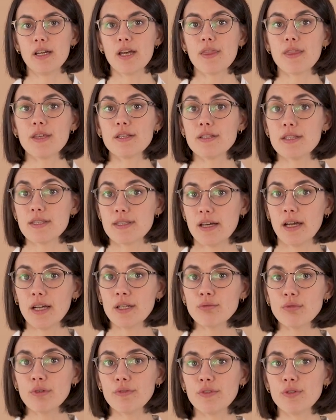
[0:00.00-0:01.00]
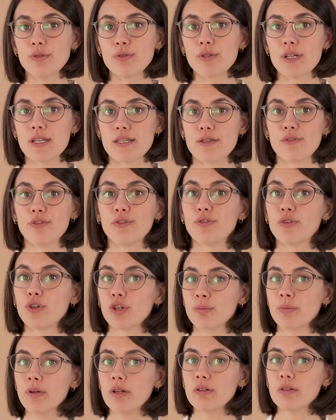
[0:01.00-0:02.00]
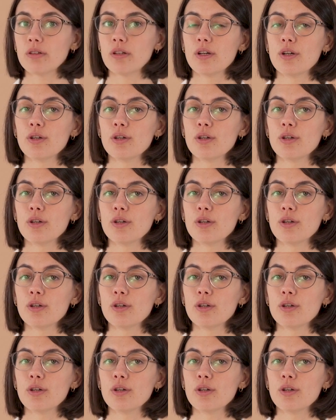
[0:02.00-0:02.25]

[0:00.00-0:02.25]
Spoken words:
The design review is a formal,